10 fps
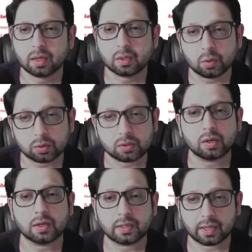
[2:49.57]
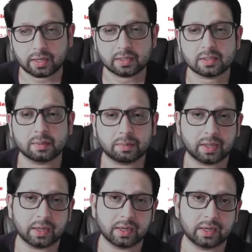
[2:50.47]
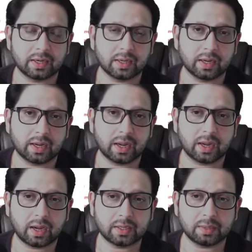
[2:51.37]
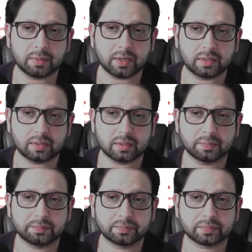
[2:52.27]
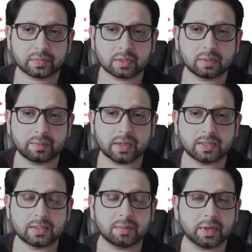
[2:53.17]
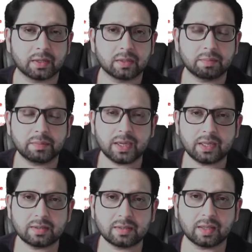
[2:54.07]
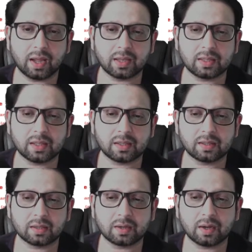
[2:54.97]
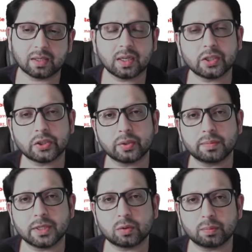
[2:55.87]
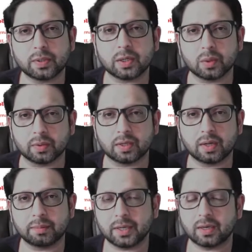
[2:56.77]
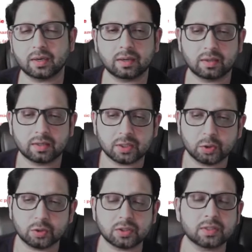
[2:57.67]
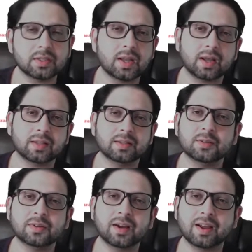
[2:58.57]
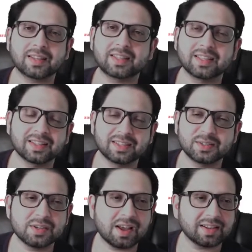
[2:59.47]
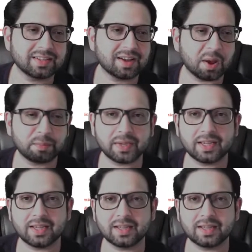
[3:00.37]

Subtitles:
Good content supply a demand. Supplies a demand. That means that the content should be super good. I mean, you can't not copy